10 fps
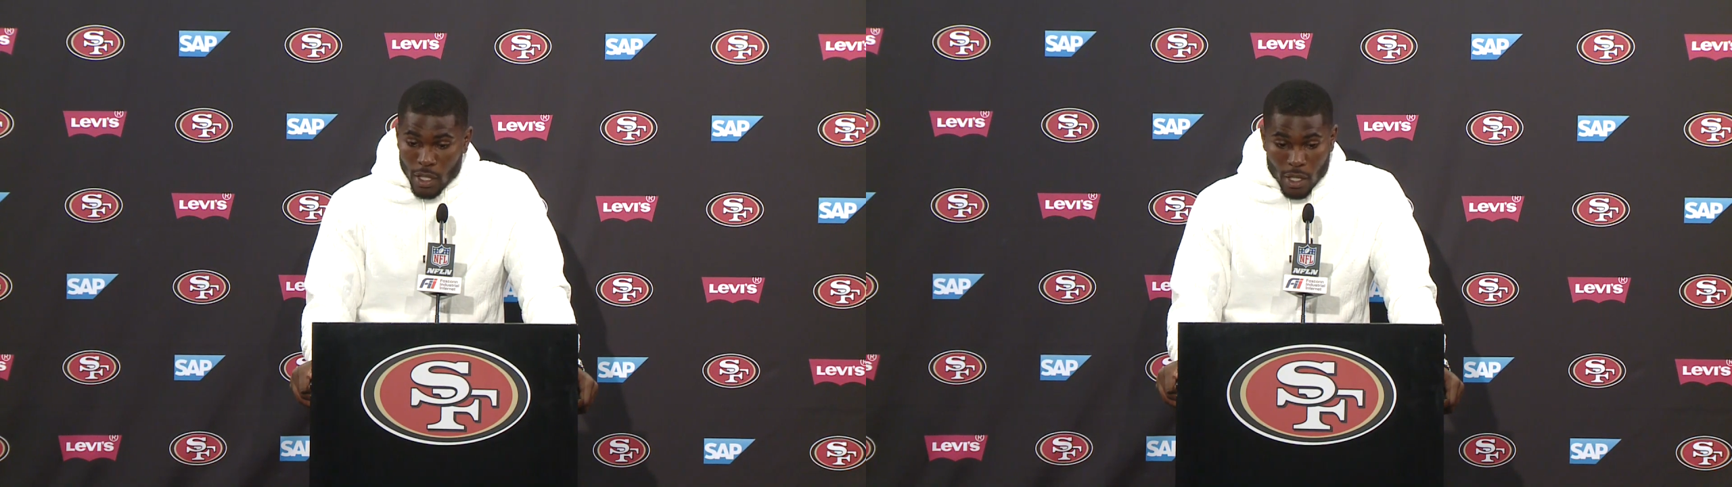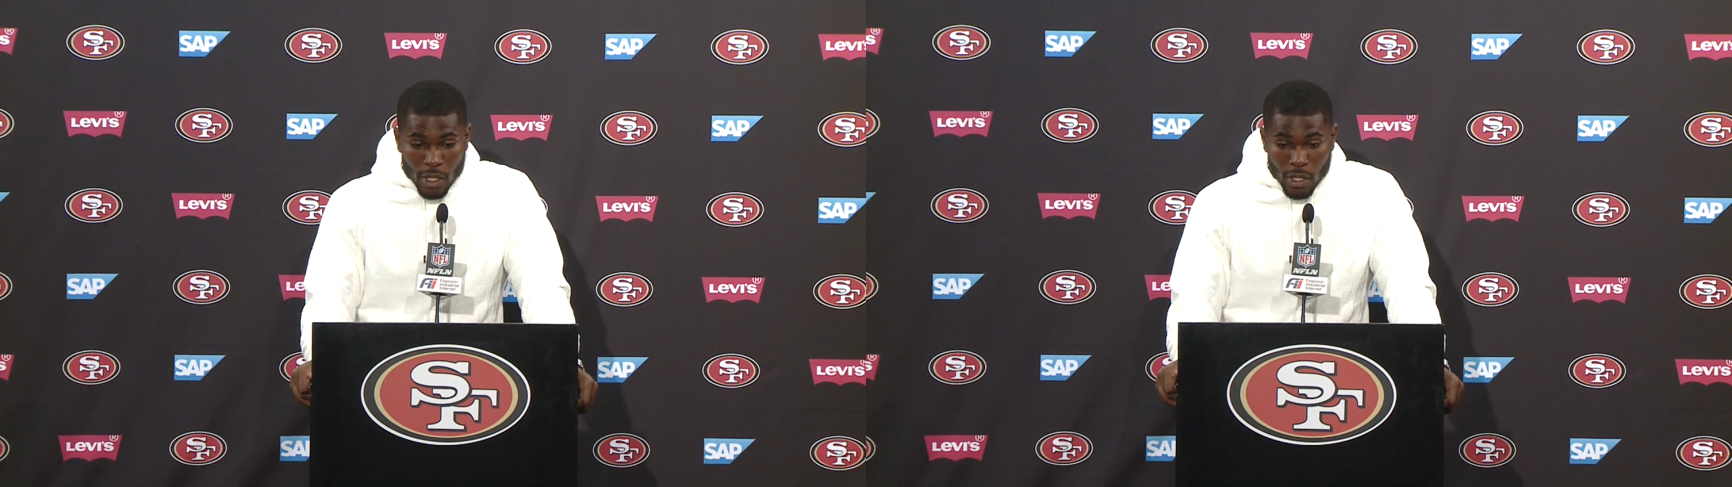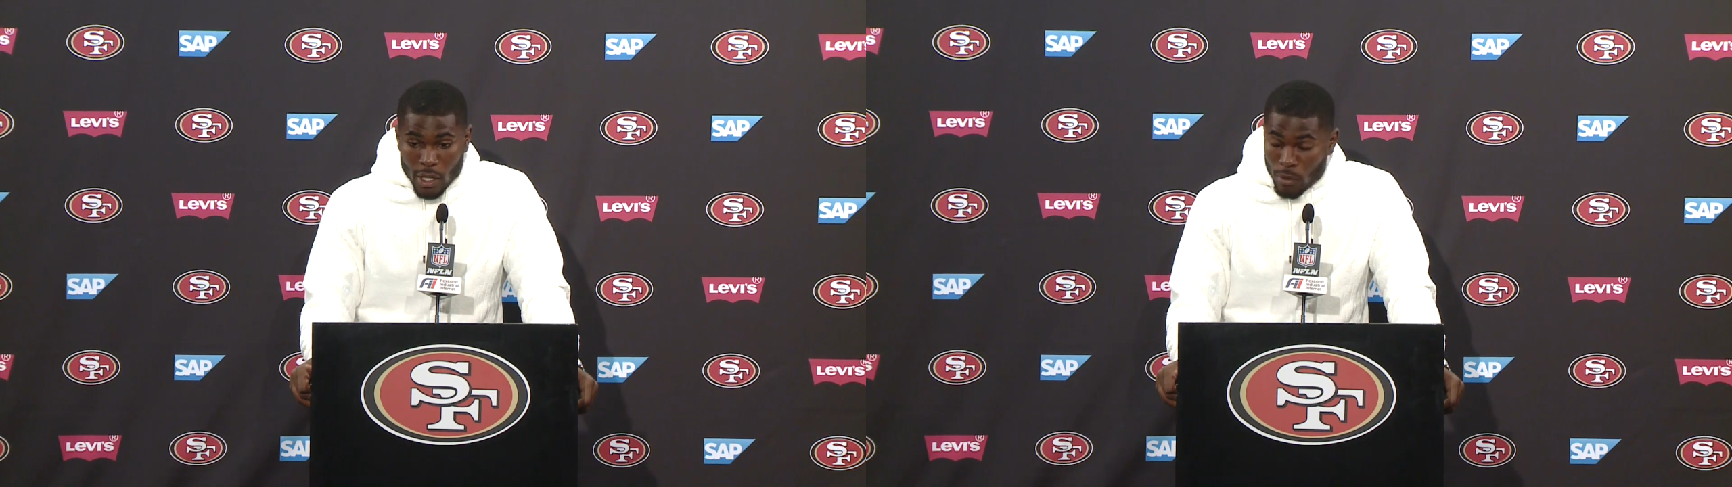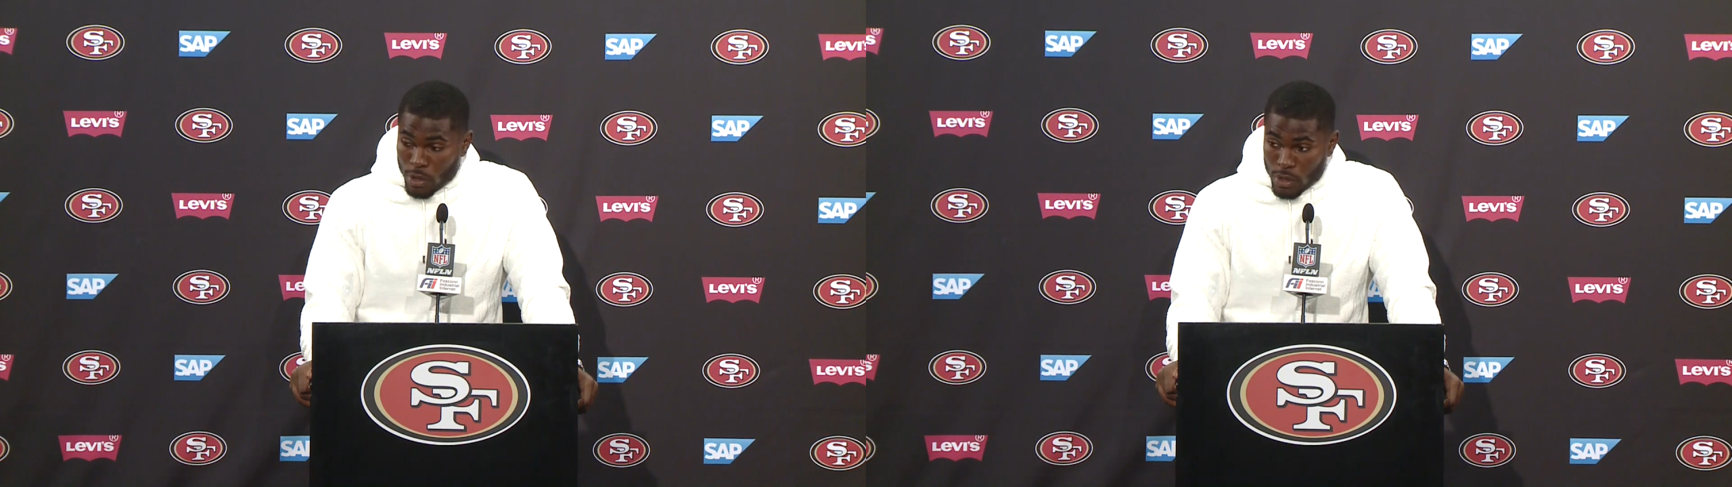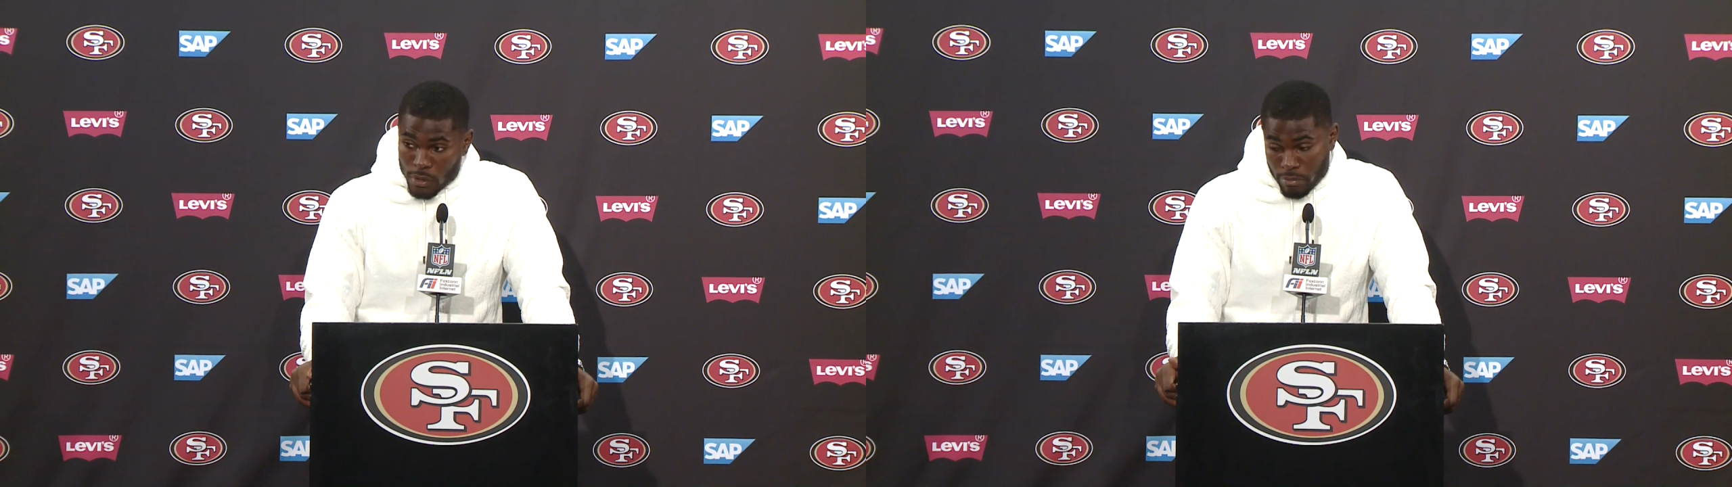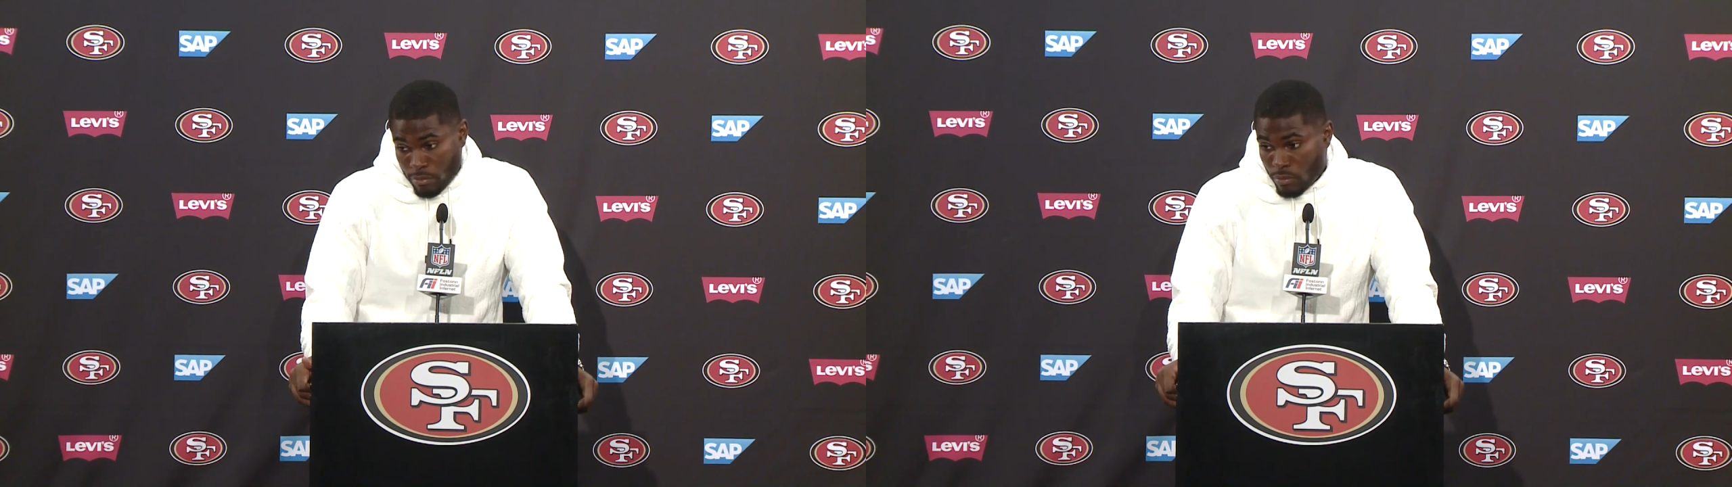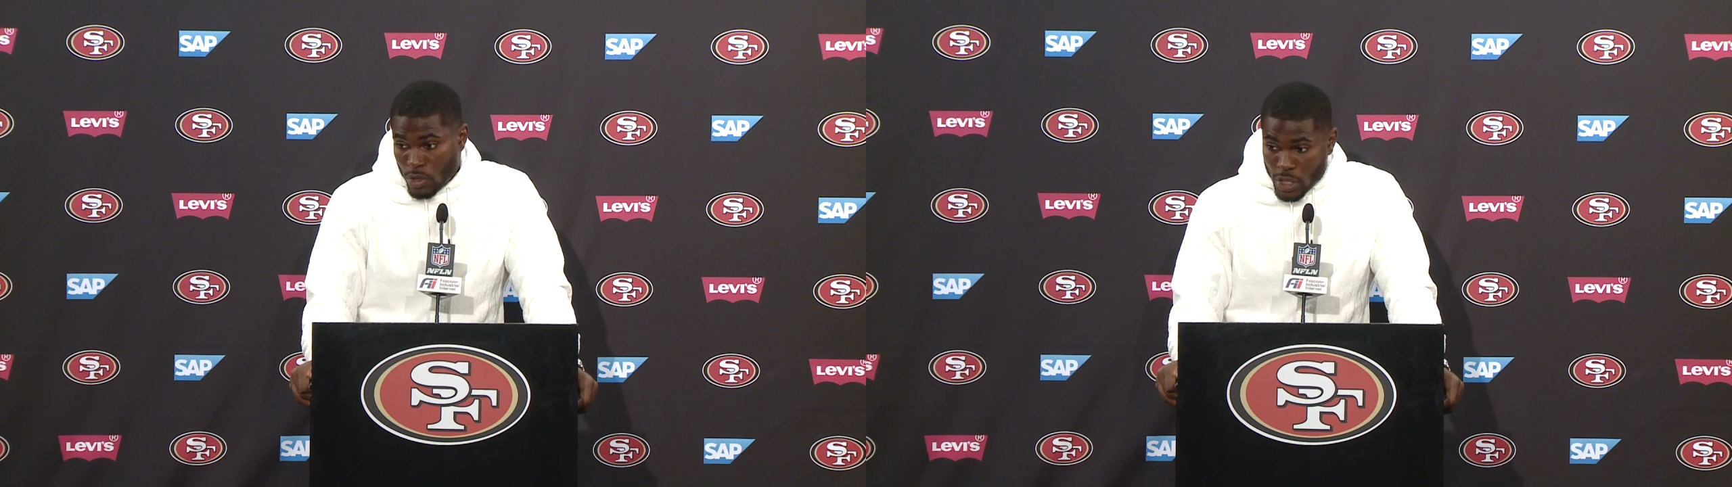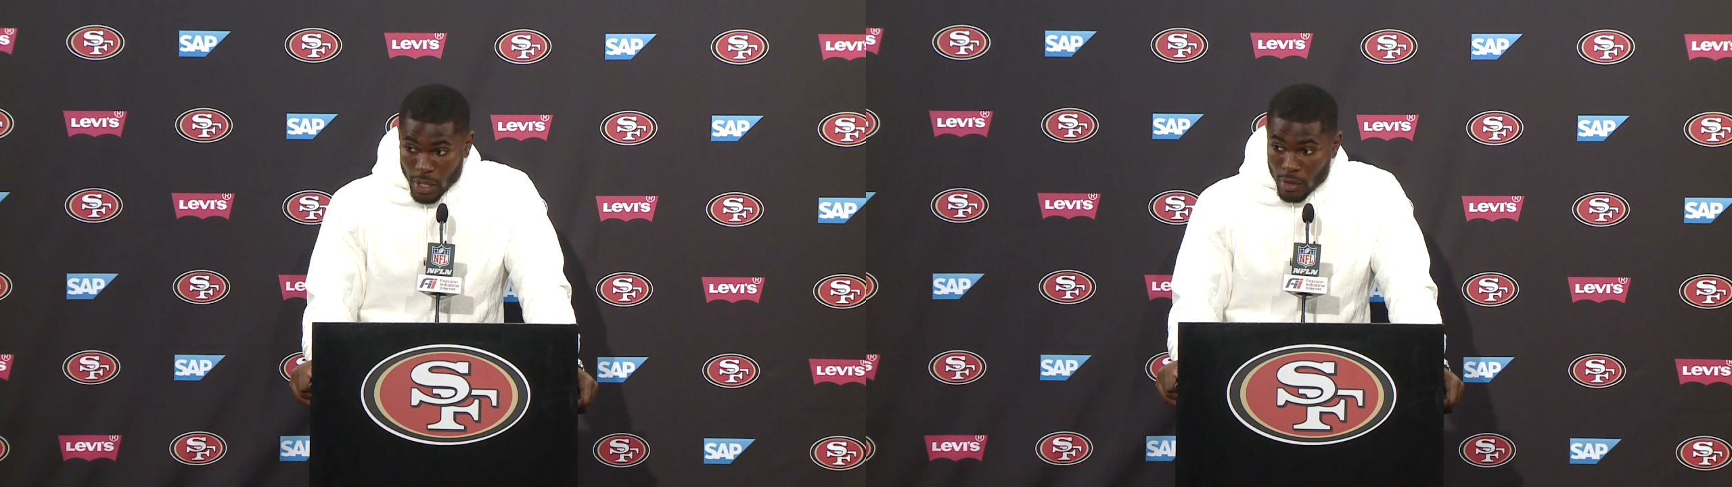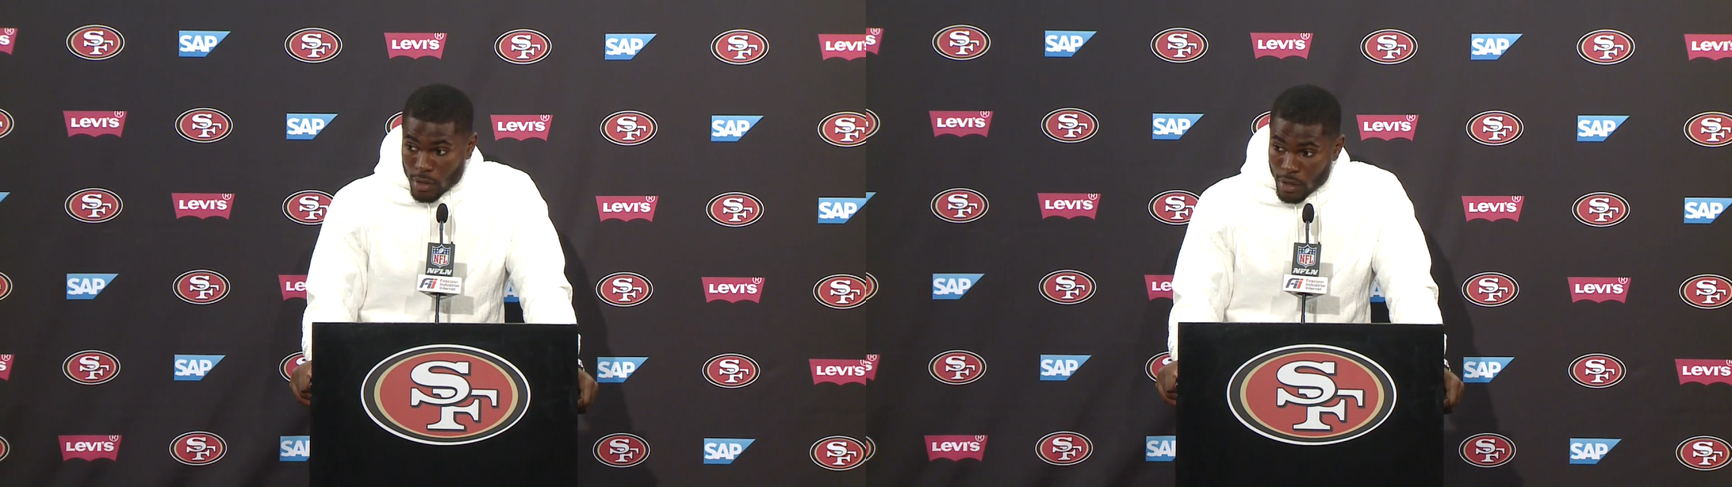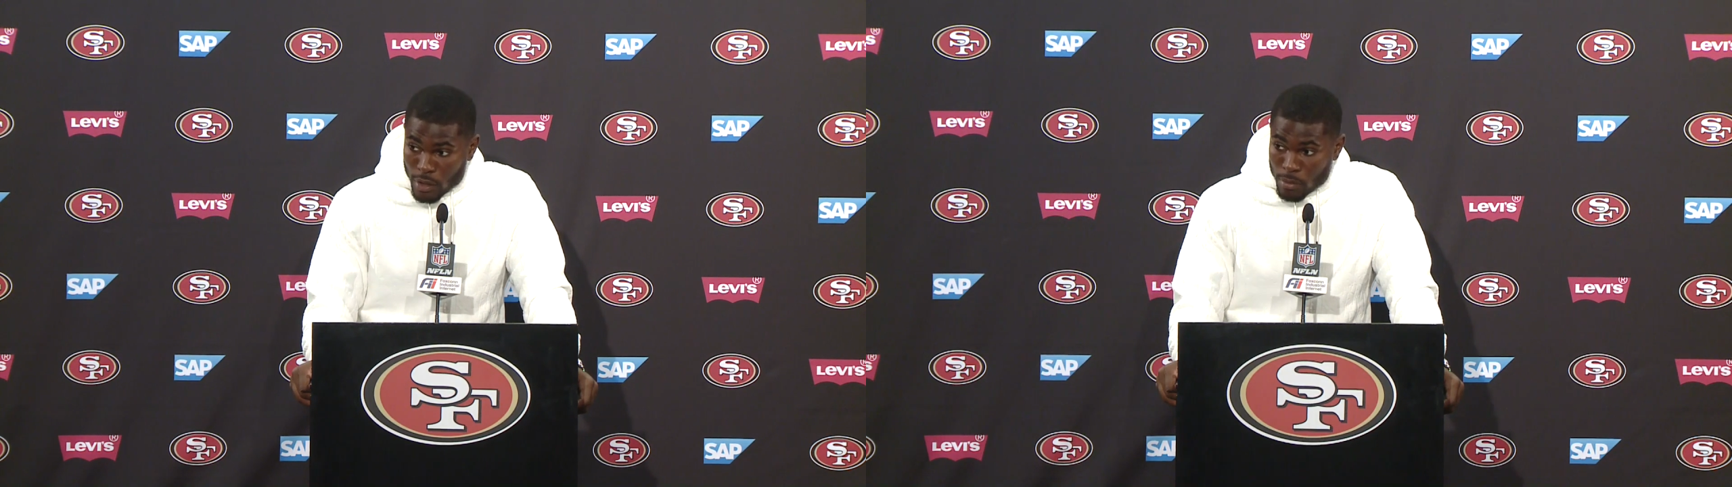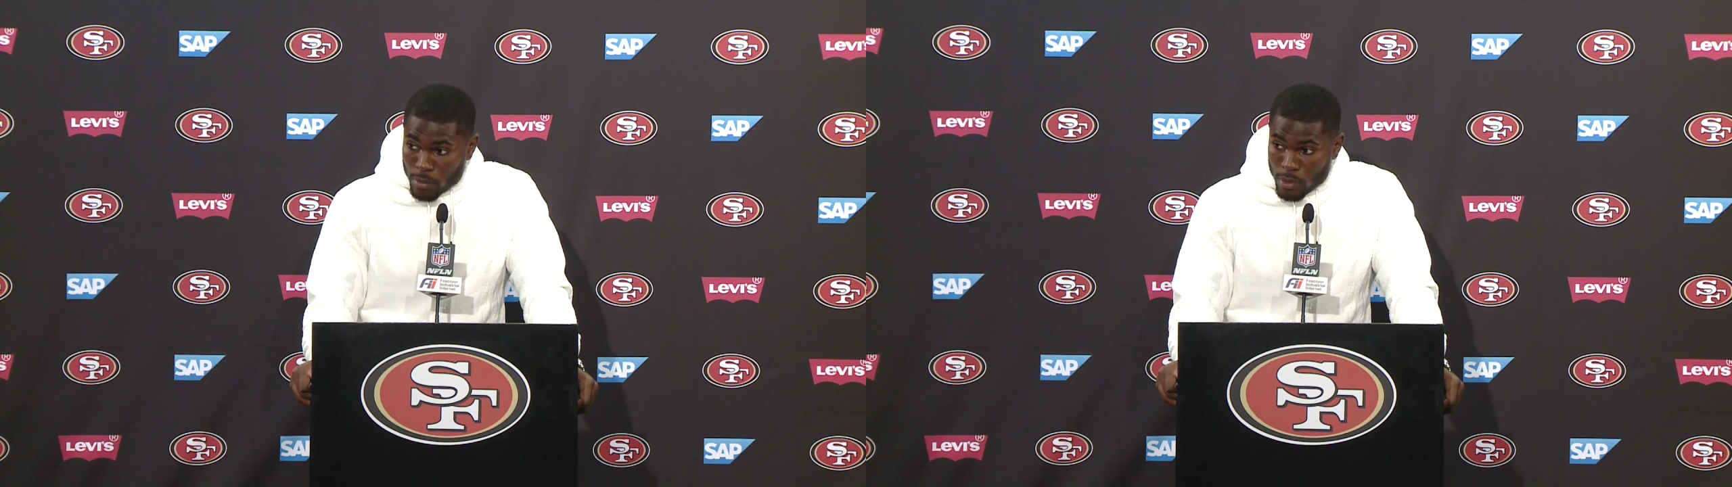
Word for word: I want to shout out to them.